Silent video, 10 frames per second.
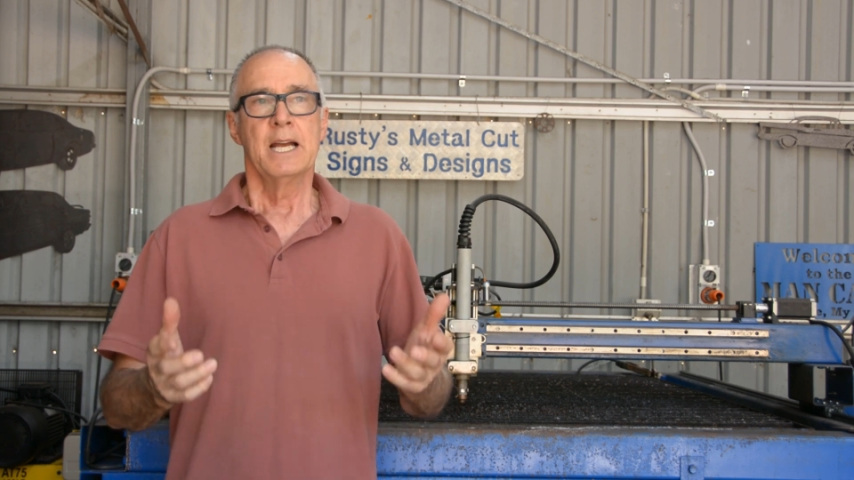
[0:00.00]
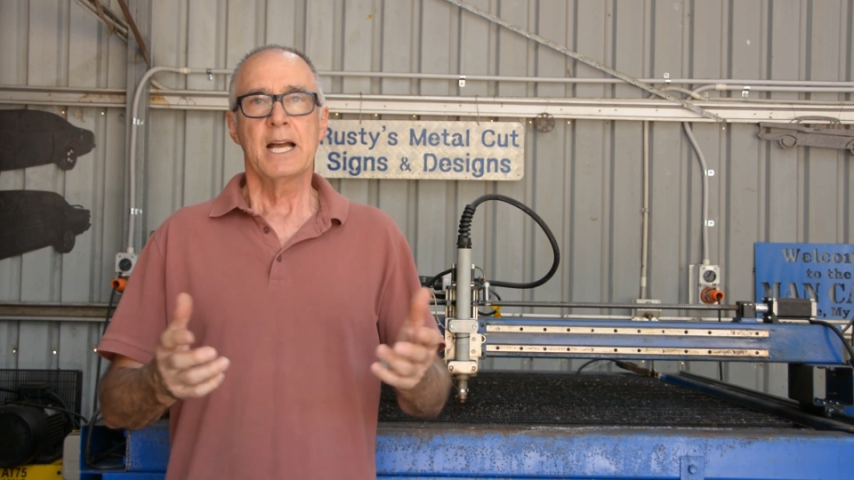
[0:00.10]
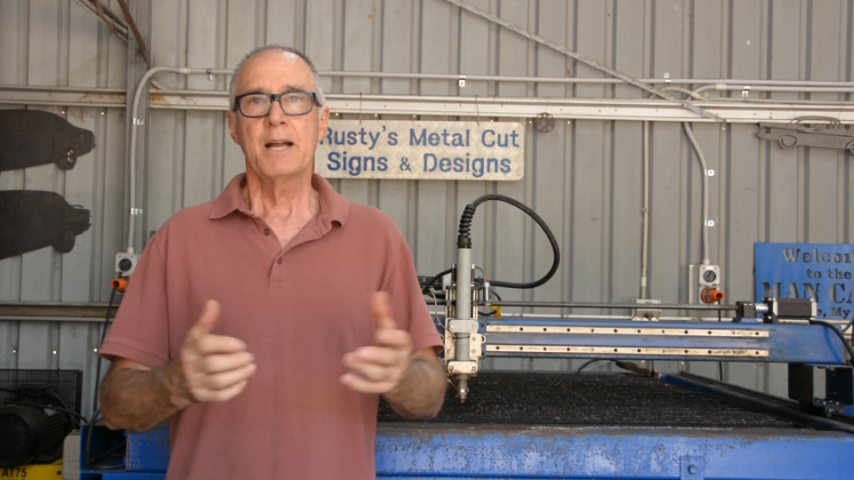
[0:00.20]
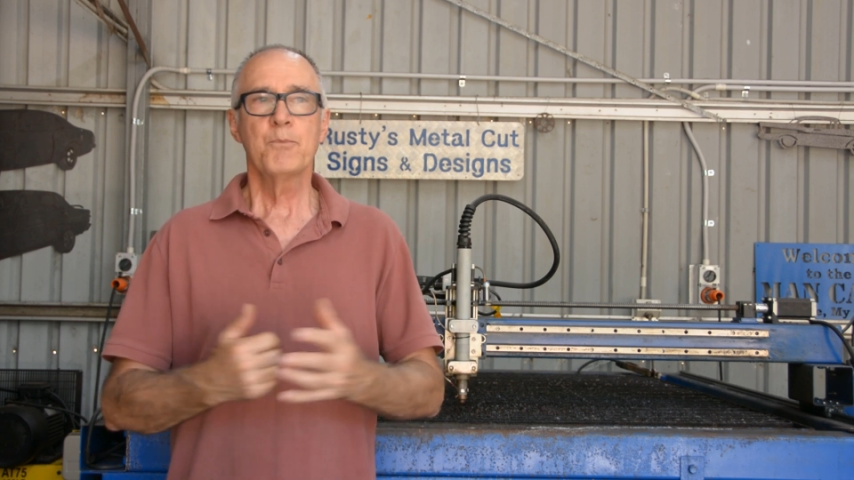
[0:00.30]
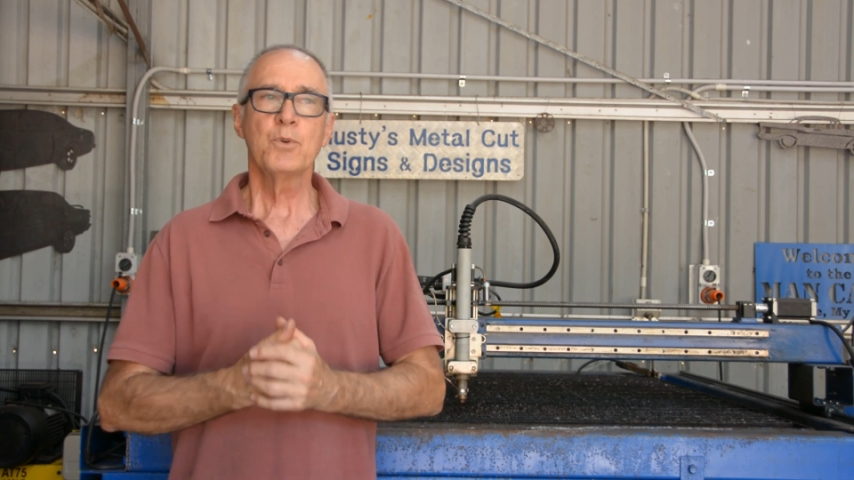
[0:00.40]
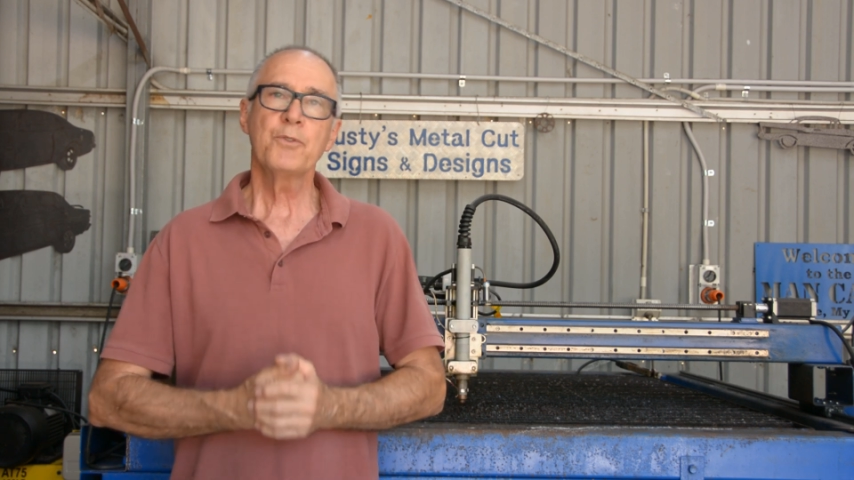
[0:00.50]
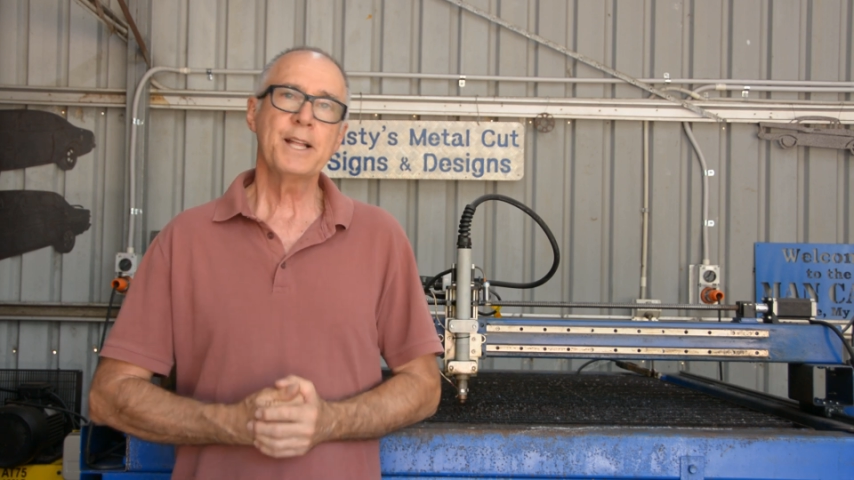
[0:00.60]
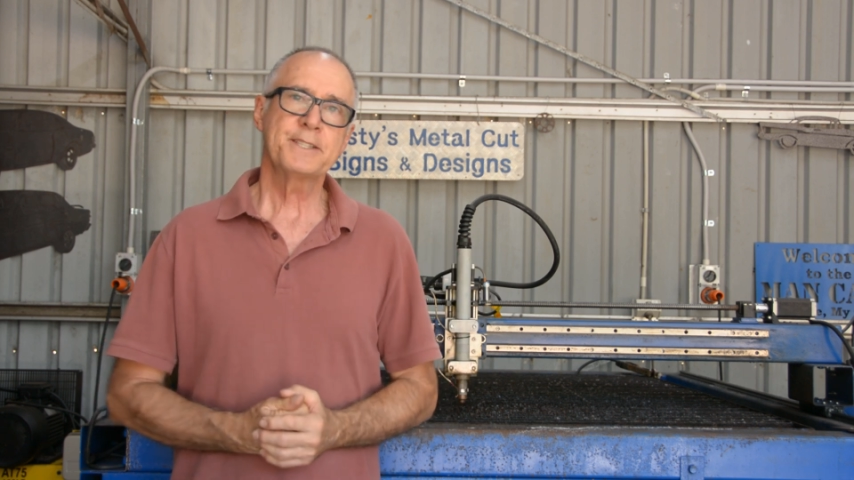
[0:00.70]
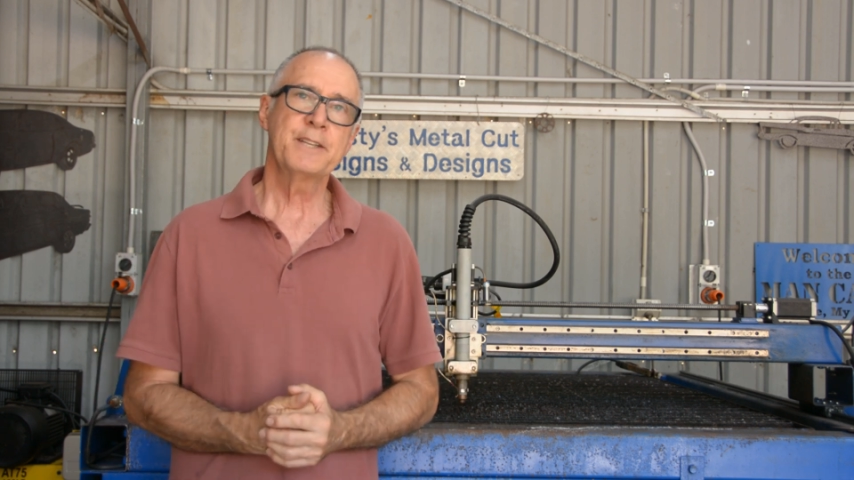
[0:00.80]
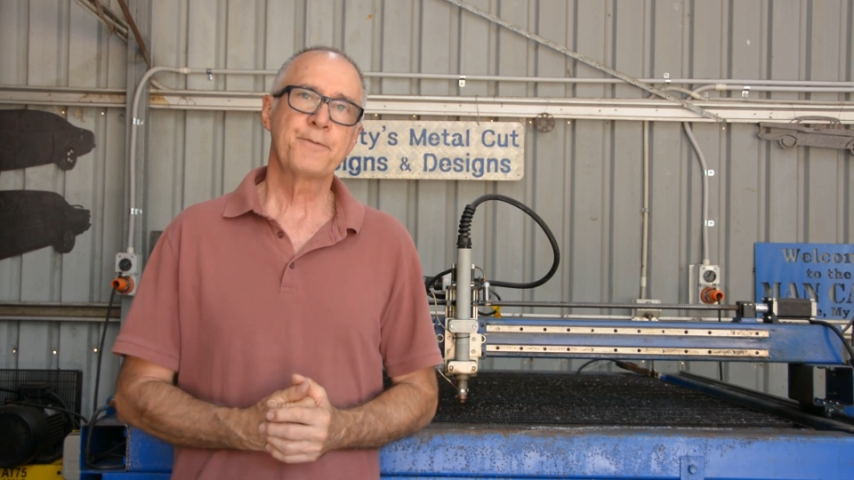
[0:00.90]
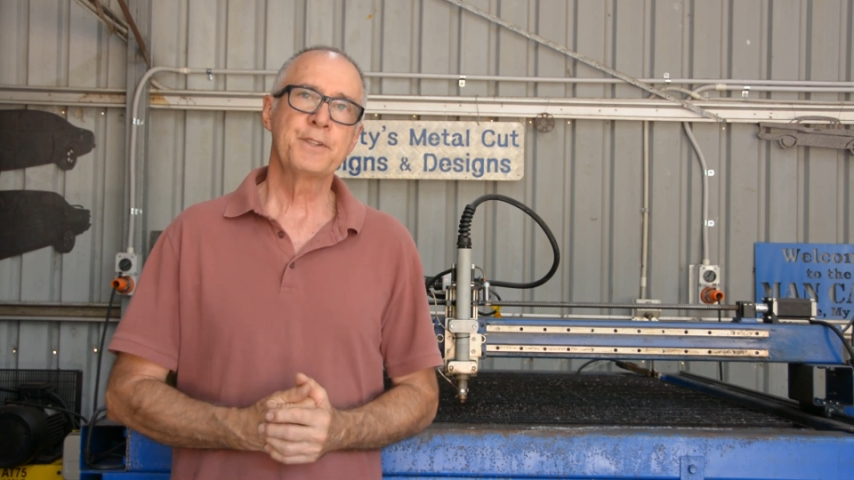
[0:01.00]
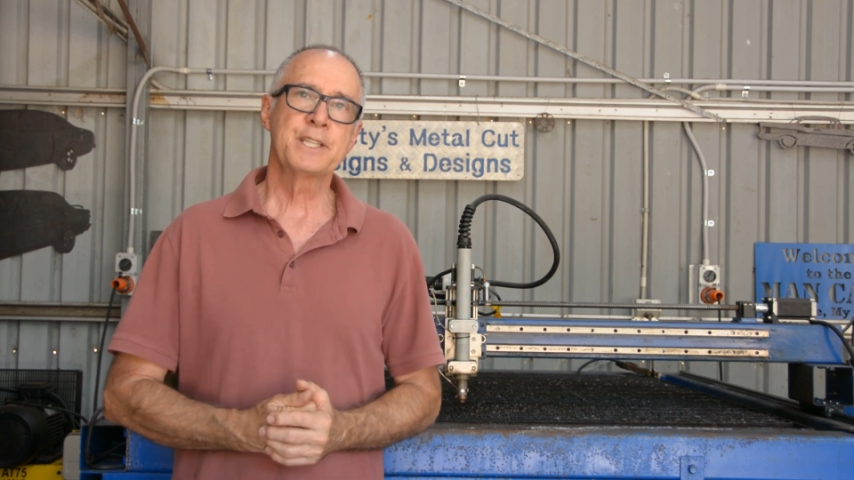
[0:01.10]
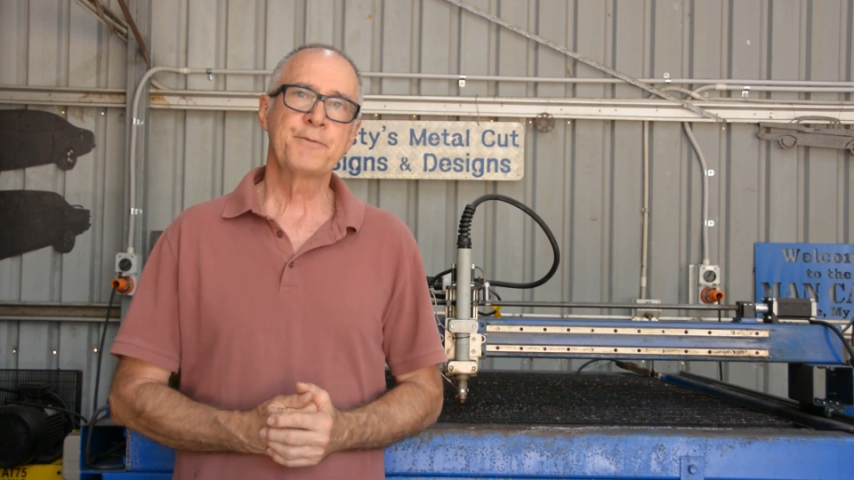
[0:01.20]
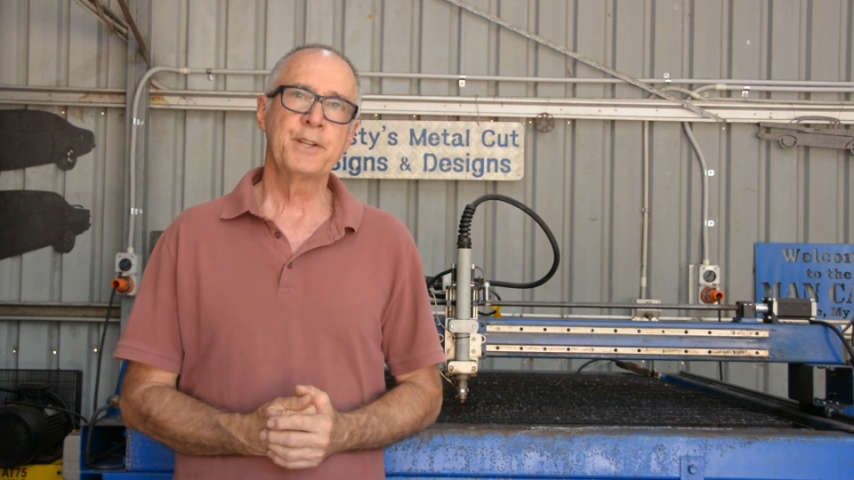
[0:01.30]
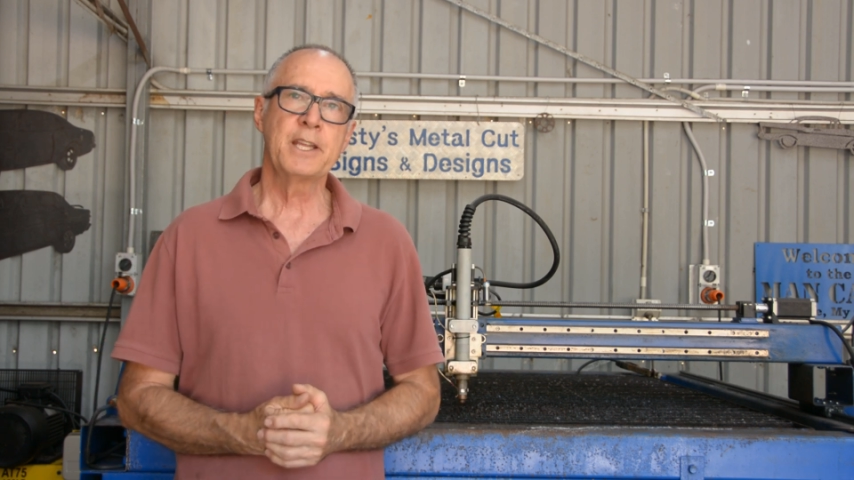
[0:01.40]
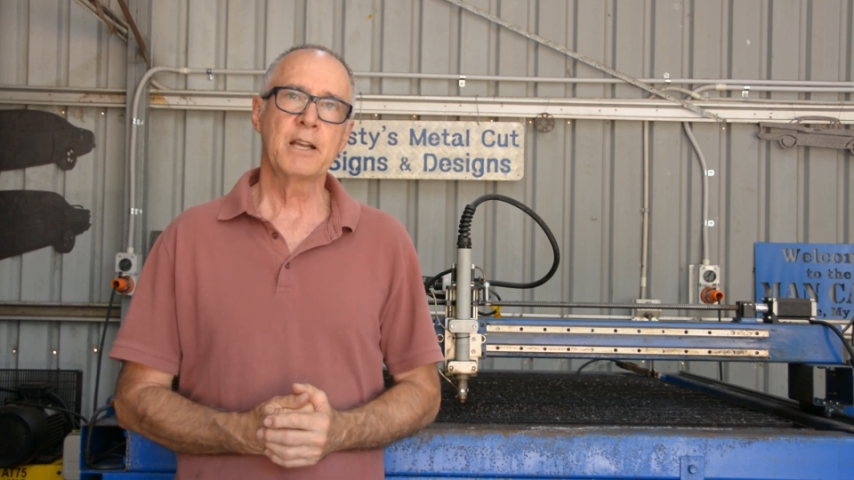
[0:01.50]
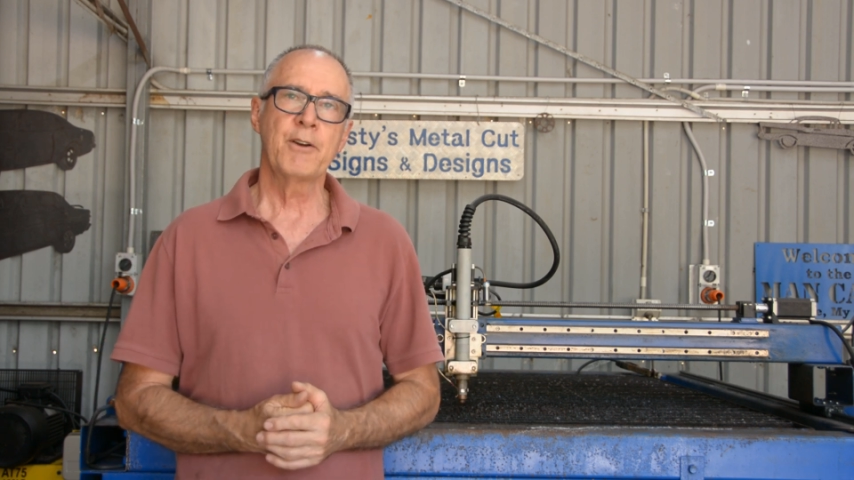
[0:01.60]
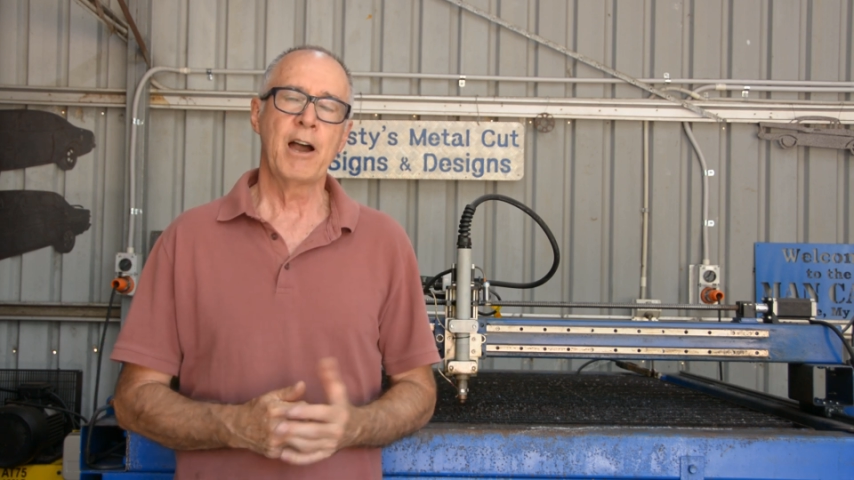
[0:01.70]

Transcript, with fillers: Um, well, that's it for this video.